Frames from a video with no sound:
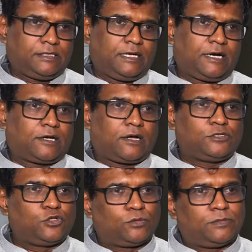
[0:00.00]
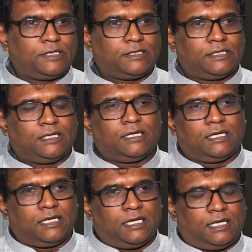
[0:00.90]
he had consumed
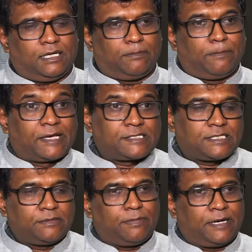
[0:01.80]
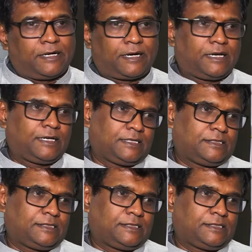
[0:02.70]
mixed Benadryl